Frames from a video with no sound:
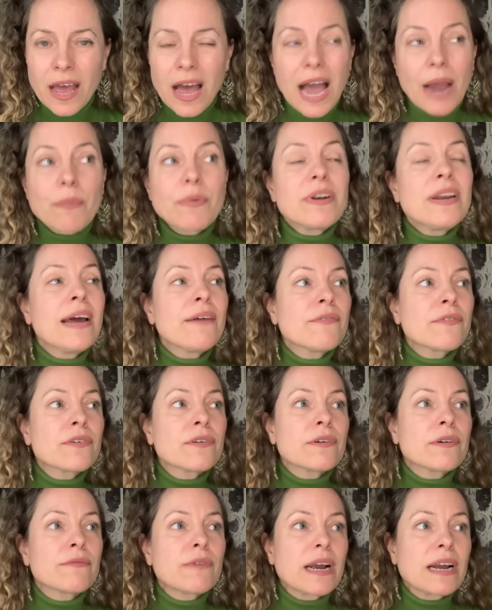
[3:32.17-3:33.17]
I would
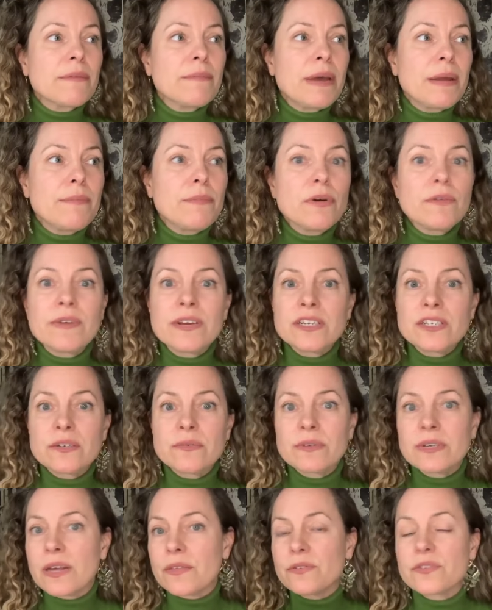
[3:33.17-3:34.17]
never recommend moving
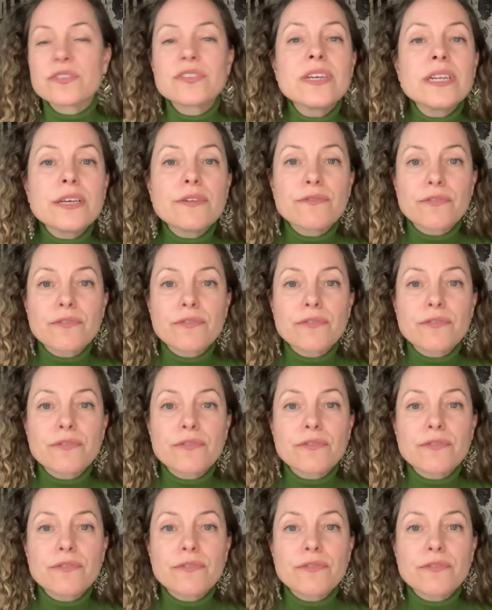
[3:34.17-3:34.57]
to another city